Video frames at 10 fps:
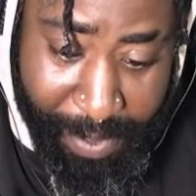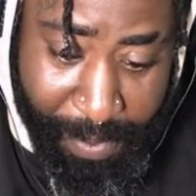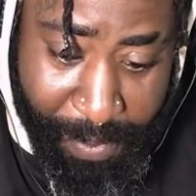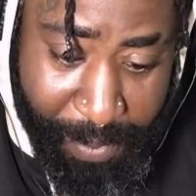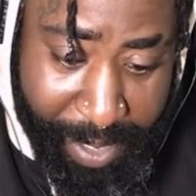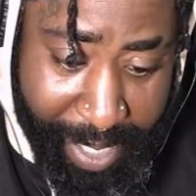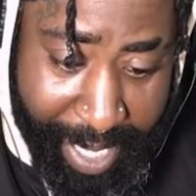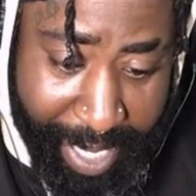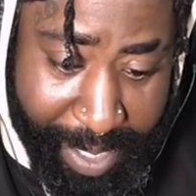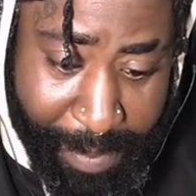Who did I
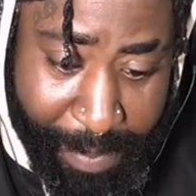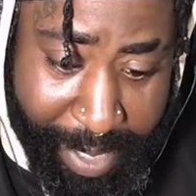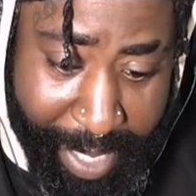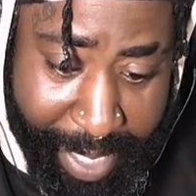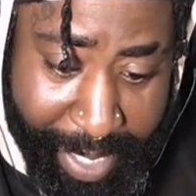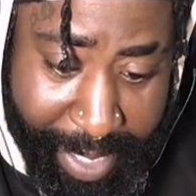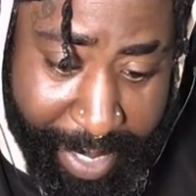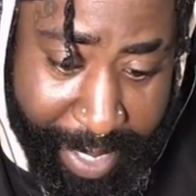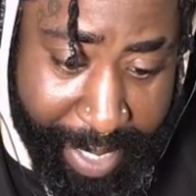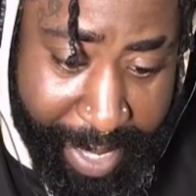end up
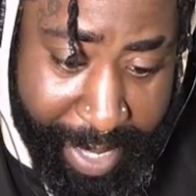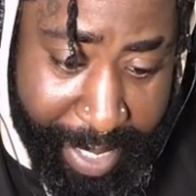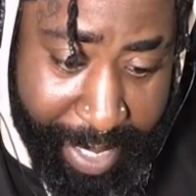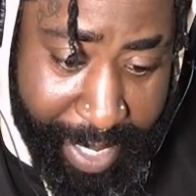getting? I think